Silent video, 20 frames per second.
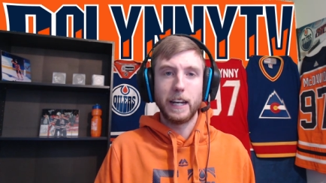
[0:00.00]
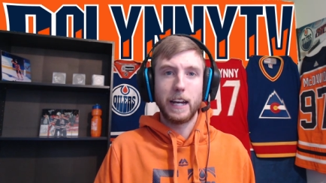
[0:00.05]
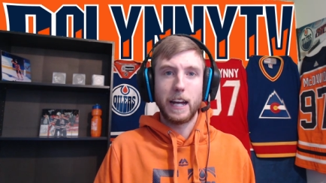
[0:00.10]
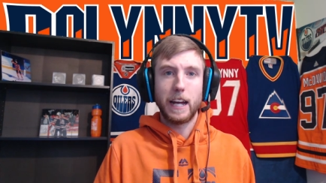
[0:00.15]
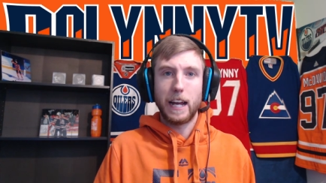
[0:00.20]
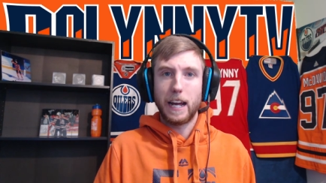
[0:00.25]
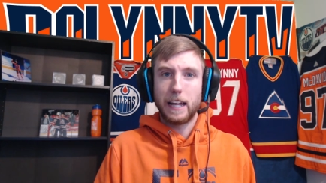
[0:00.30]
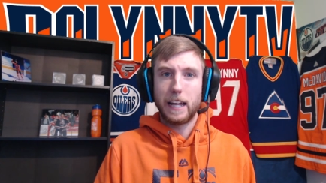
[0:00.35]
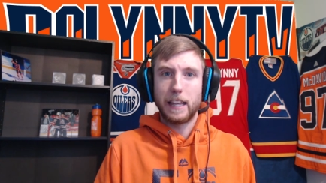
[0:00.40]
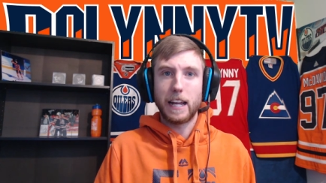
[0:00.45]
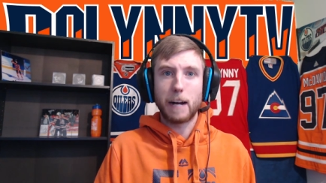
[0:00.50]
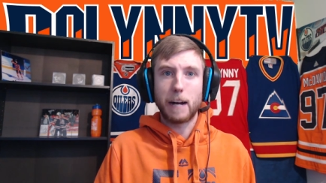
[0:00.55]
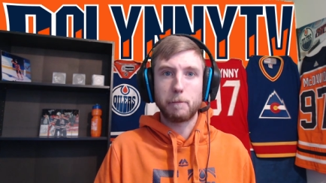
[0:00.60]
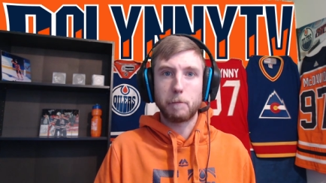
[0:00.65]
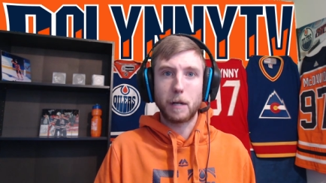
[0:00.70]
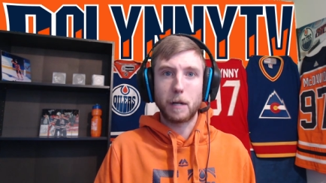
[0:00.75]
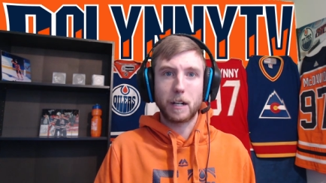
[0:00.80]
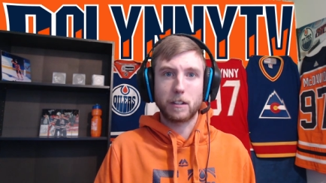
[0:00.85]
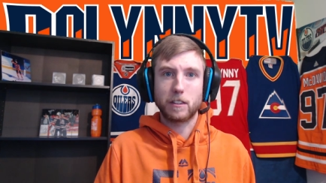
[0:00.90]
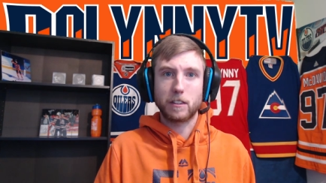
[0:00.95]
and that
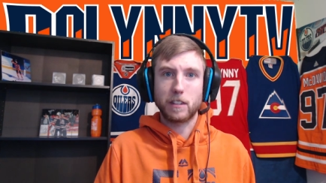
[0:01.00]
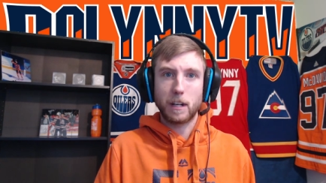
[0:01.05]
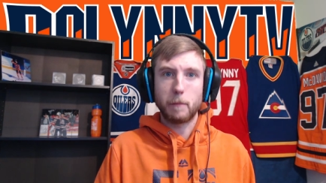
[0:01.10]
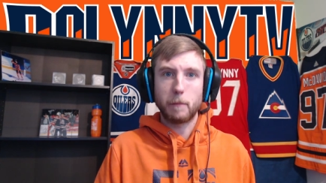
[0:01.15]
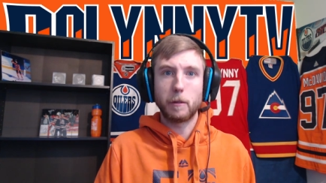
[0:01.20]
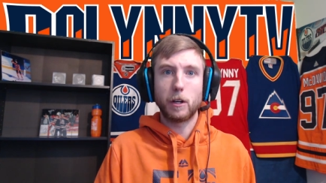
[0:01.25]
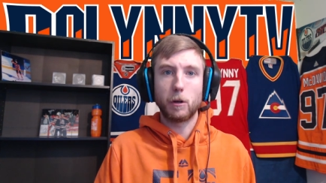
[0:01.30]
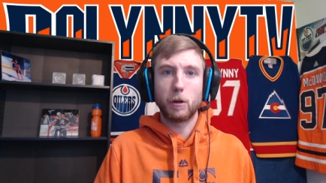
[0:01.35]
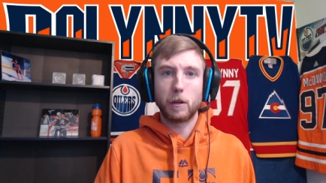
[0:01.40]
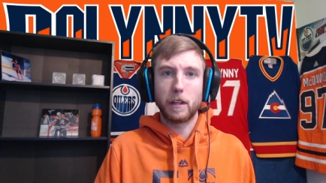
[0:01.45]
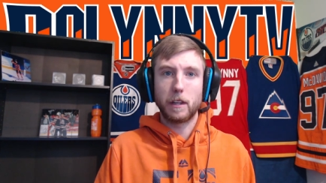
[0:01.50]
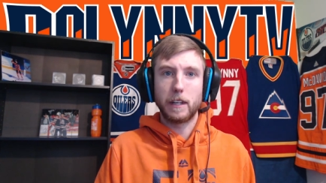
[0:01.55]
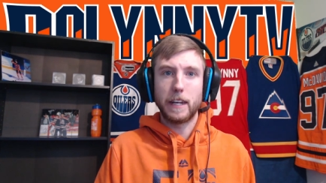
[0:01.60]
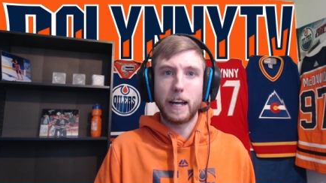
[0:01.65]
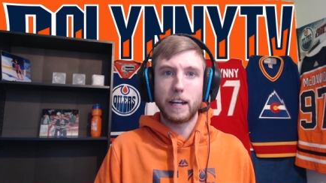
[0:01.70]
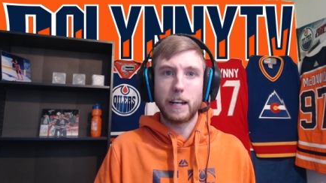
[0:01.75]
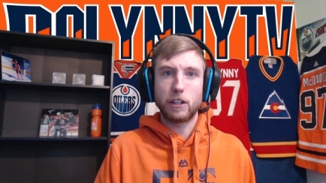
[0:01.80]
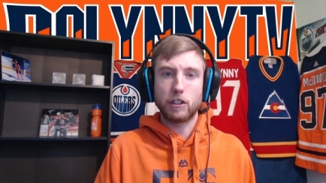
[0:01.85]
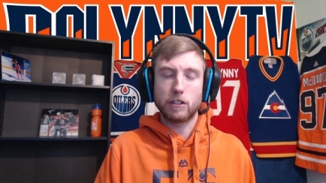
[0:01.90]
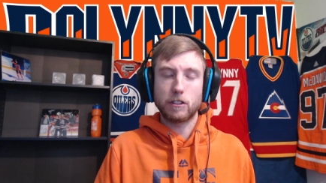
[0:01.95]
puck's coming out of the
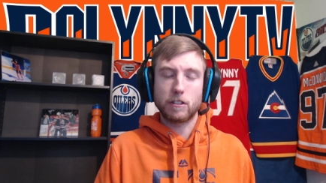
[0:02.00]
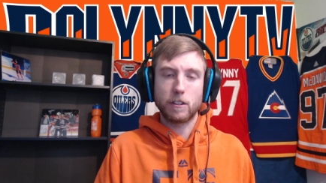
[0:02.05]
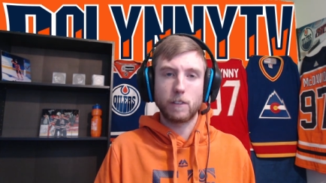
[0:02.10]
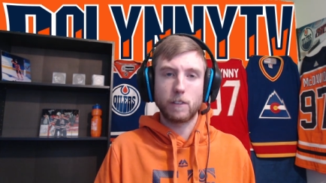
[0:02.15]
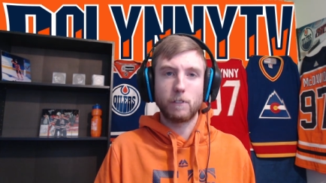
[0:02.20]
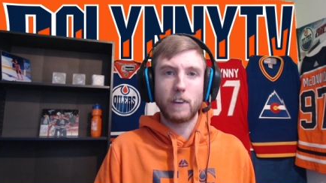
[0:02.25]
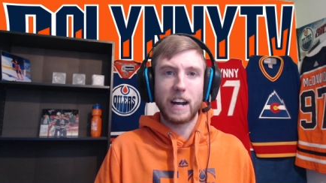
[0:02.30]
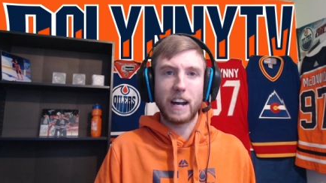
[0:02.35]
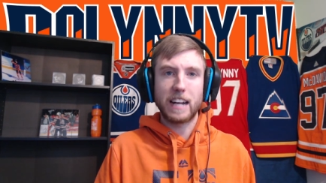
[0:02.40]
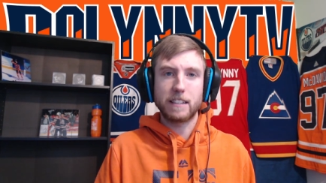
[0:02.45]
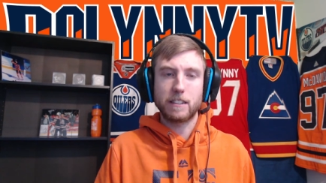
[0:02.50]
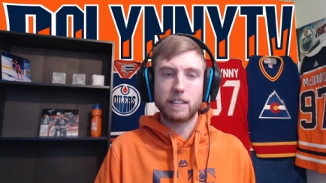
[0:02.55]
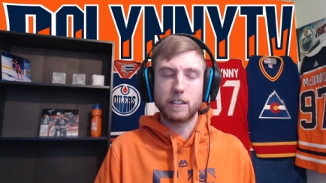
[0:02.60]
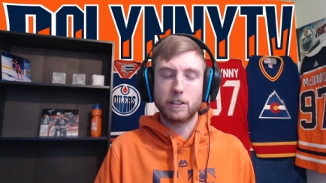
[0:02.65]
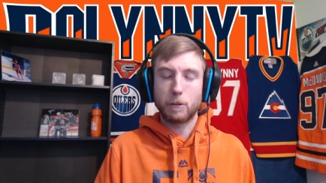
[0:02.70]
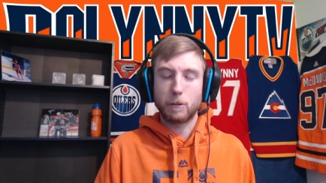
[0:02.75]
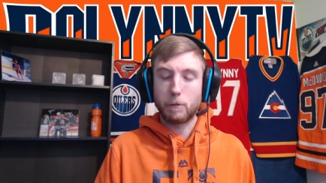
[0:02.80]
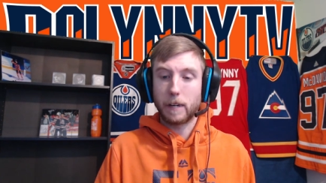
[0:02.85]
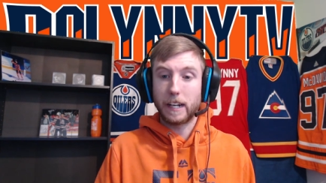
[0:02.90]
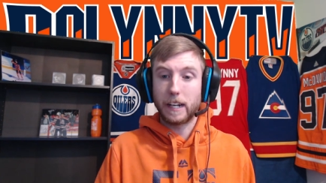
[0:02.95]
net just as fast as
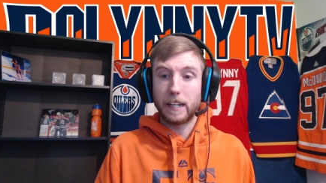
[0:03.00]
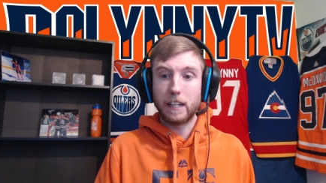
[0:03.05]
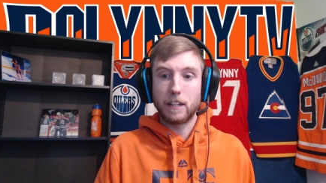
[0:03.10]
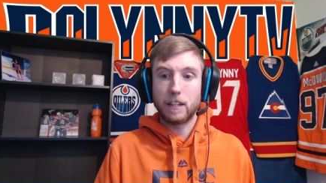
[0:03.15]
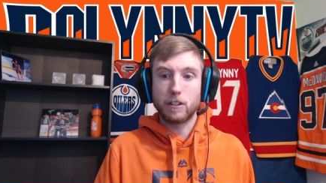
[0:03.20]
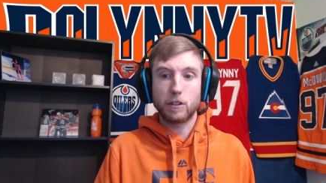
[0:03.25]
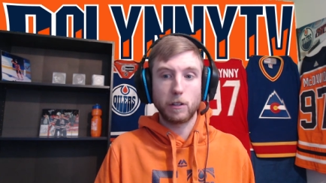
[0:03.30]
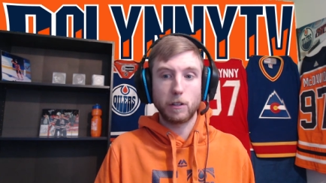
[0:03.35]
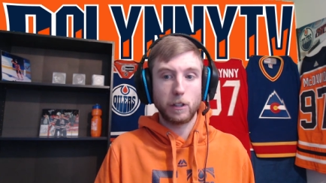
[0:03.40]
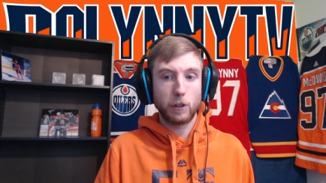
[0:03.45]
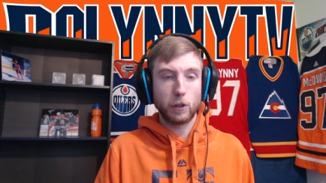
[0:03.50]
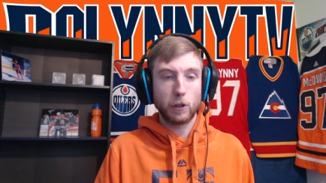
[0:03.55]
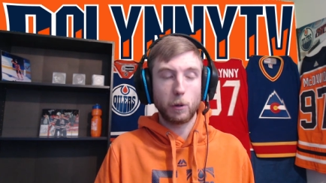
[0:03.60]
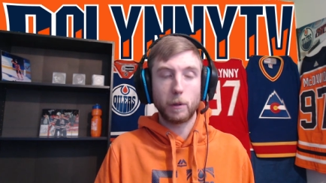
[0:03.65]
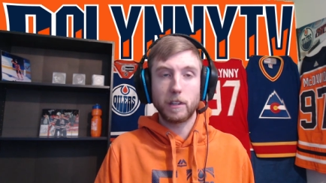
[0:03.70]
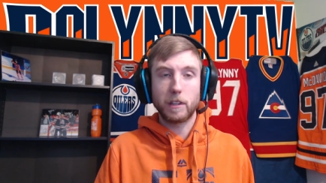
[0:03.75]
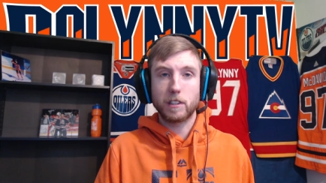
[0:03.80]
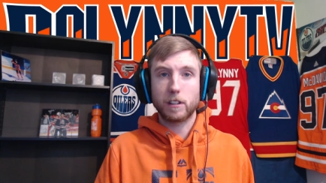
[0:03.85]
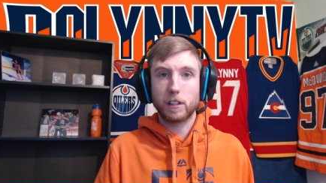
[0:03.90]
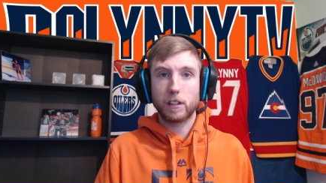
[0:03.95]
it went in, so you know
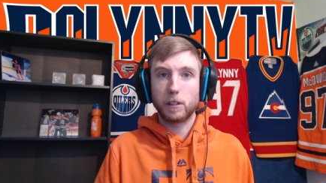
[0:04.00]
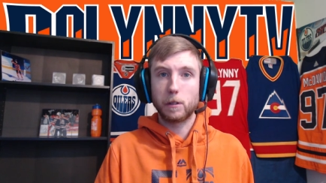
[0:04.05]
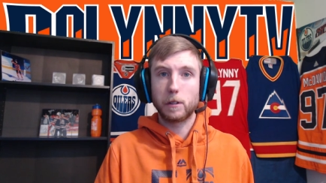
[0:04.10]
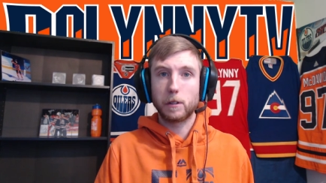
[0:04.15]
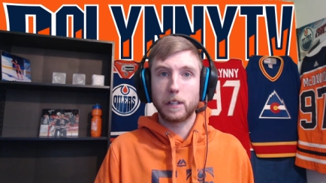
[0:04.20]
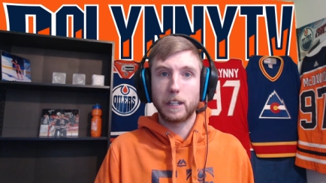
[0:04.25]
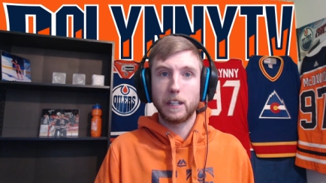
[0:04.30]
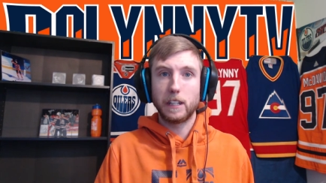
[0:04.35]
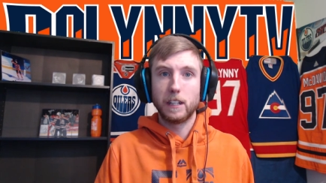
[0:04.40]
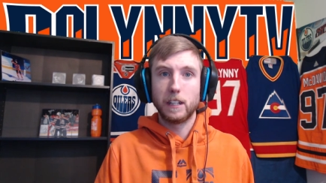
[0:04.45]
he's clearly